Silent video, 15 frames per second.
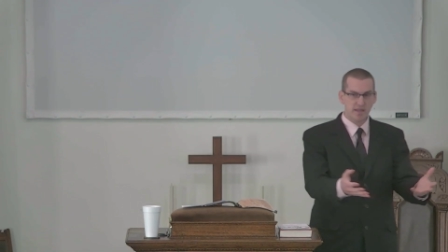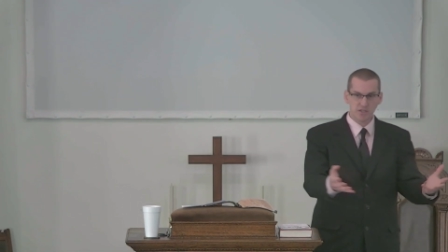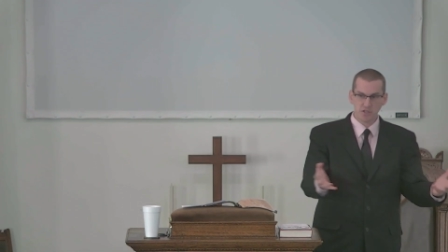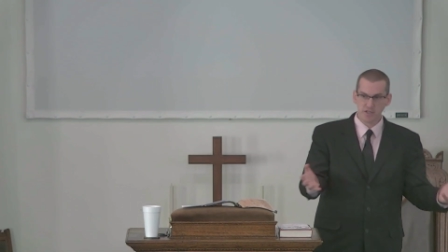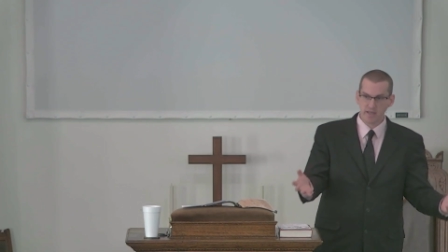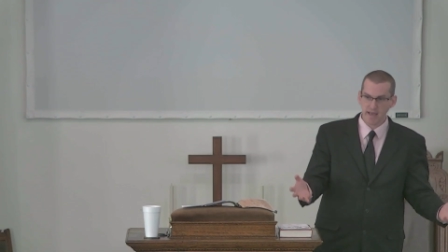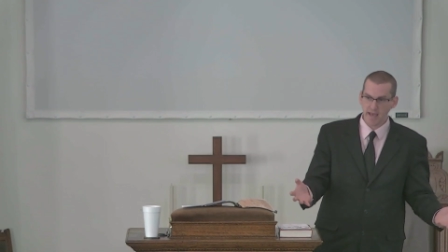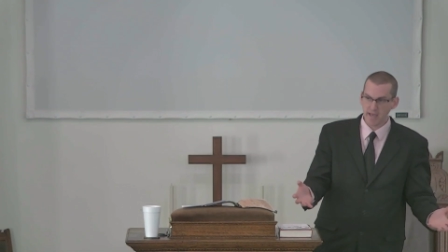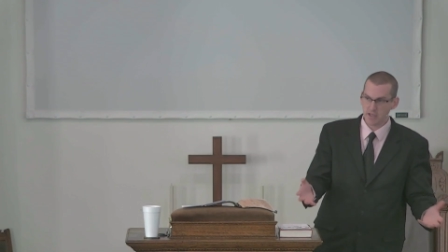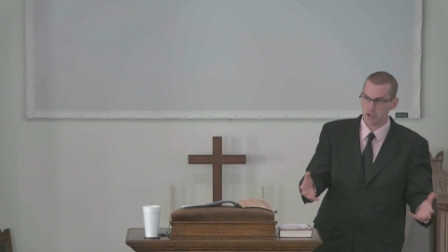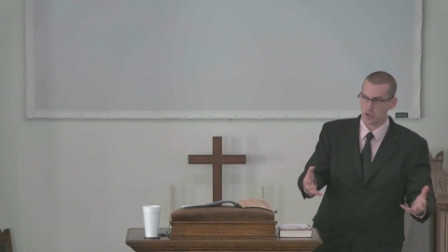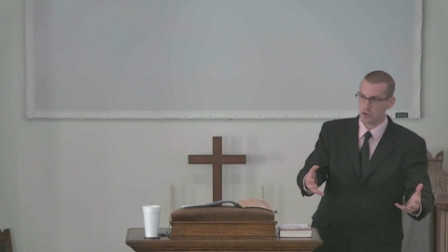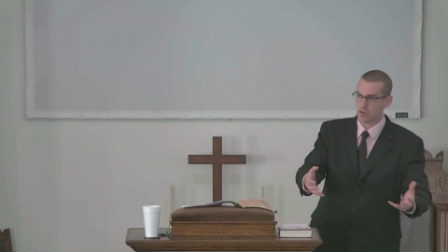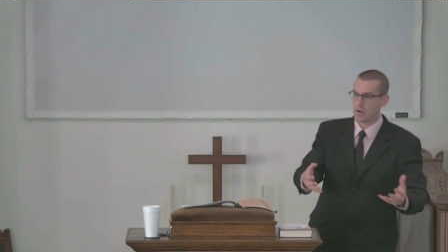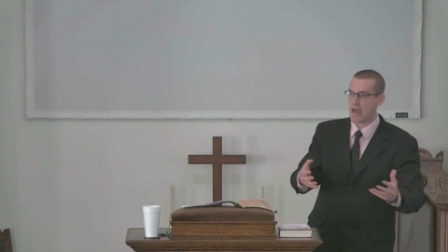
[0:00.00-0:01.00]
in this
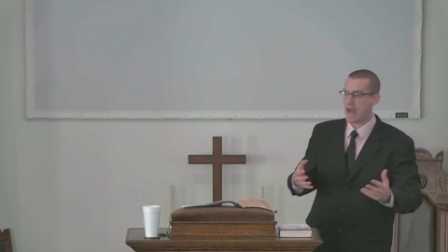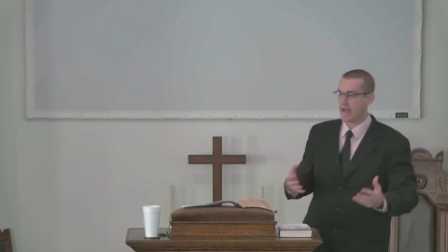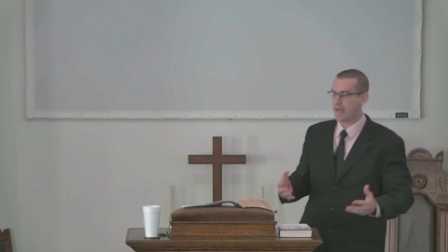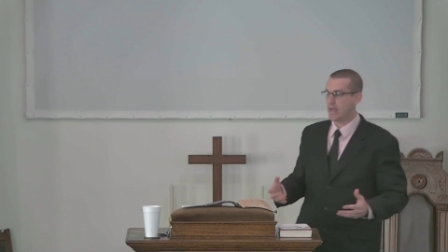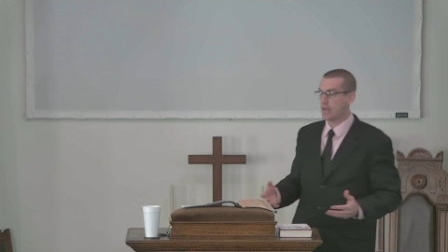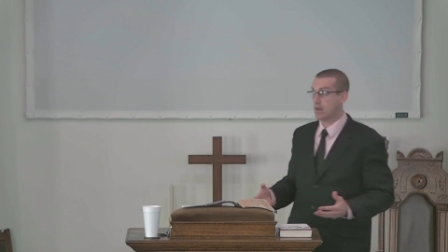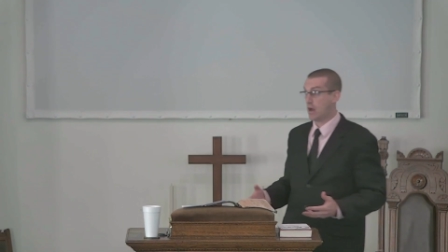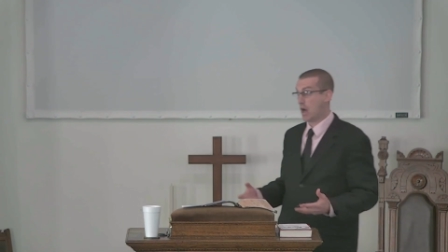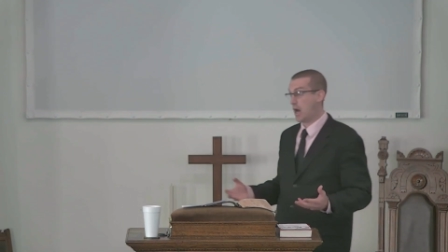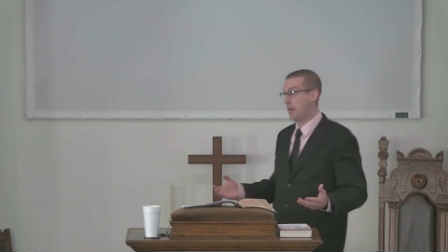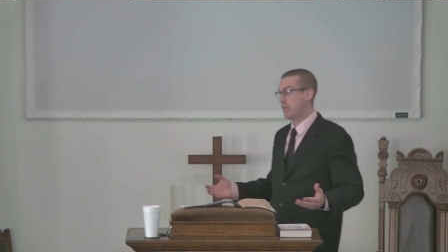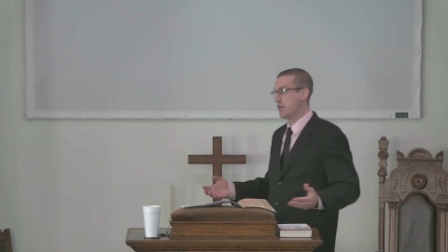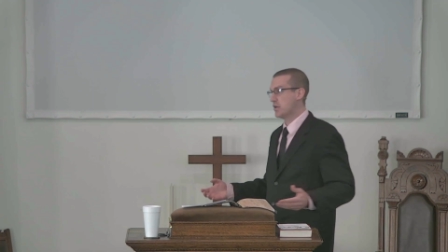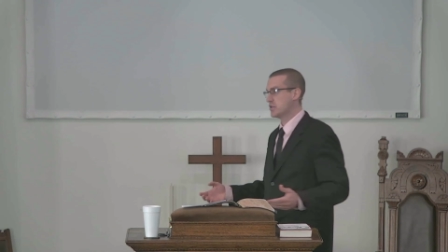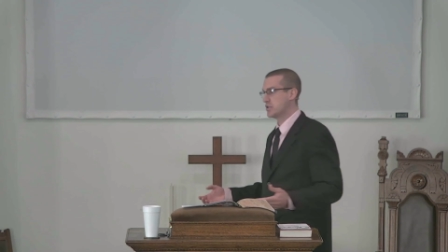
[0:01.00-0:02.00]
case, dragging
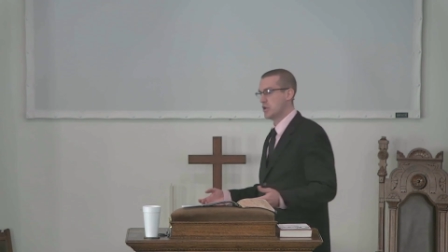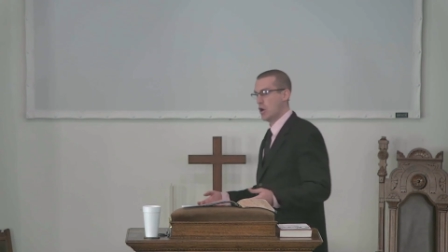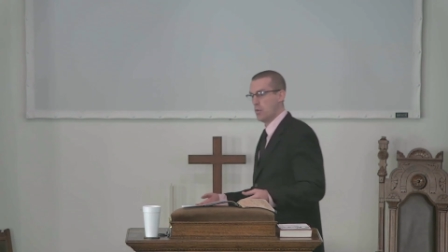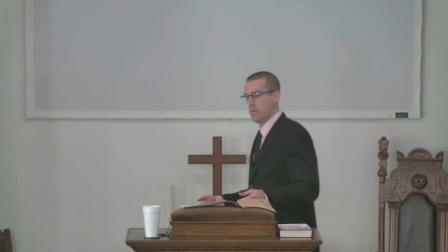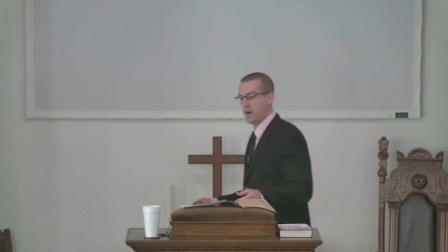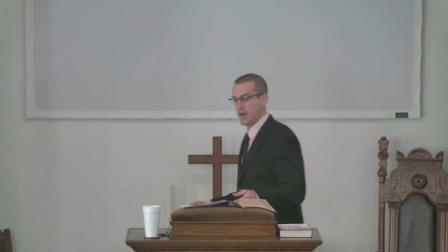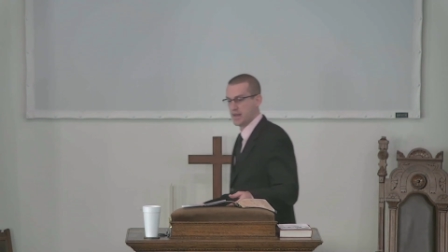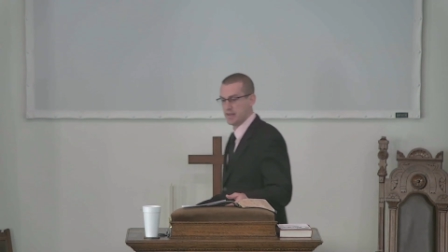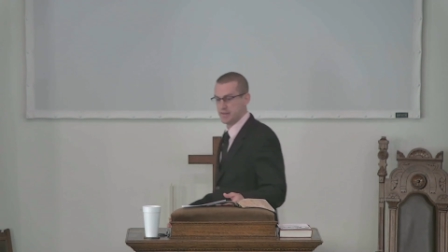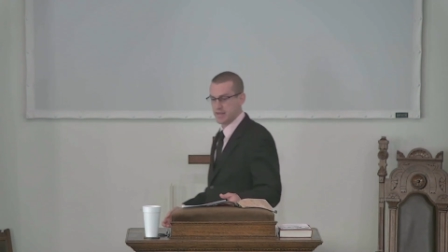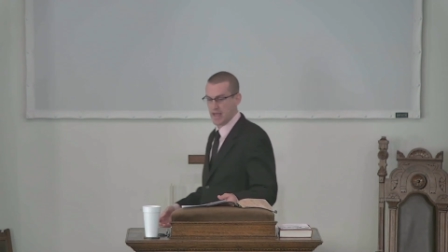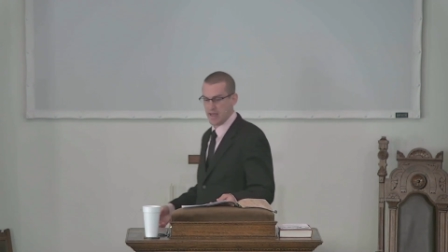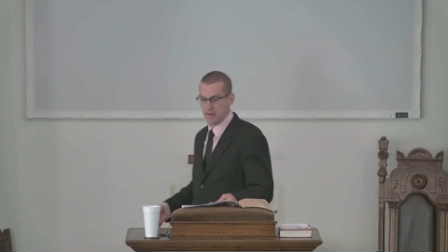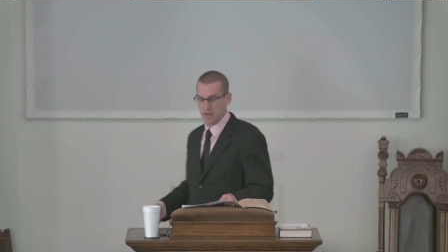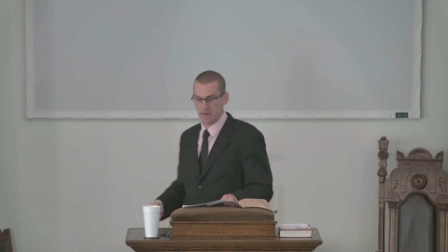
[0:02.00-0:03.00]
others, no pun
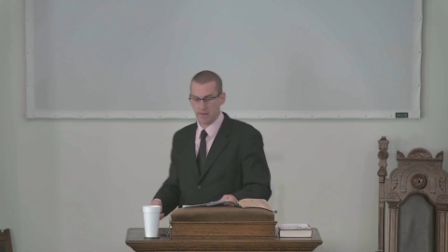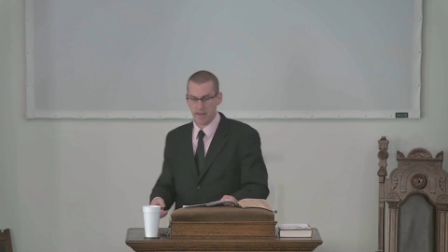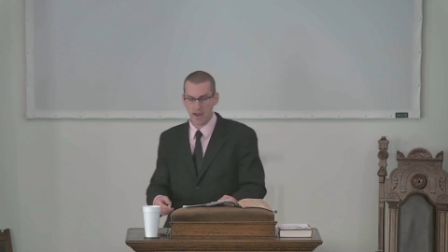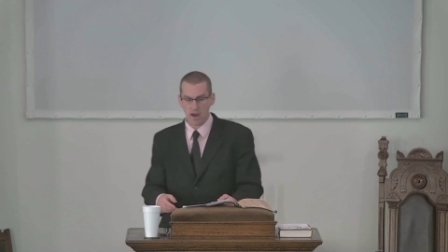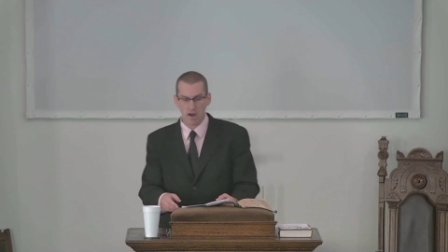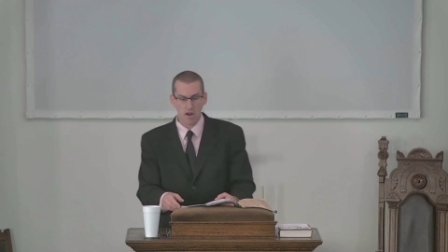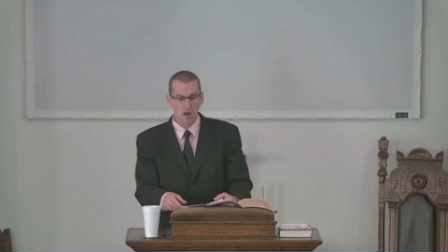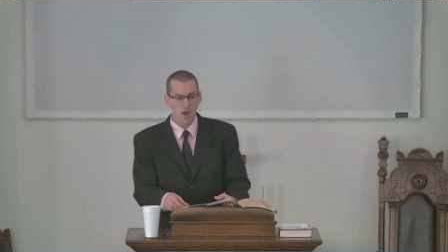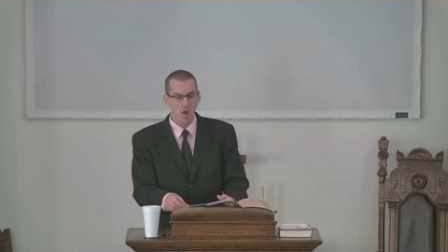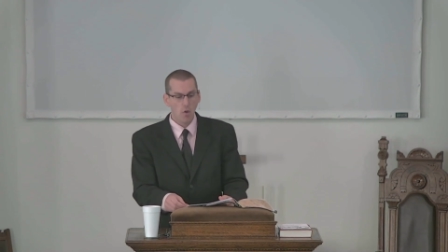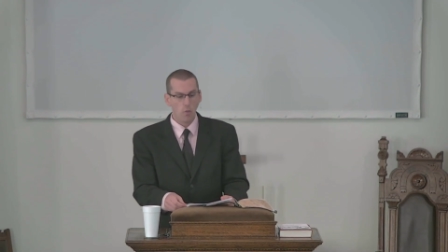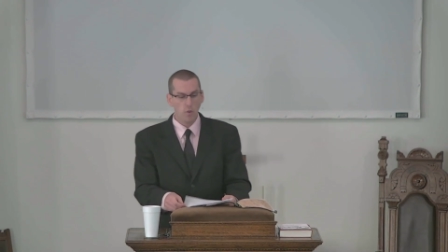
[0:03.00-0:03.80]
intended there,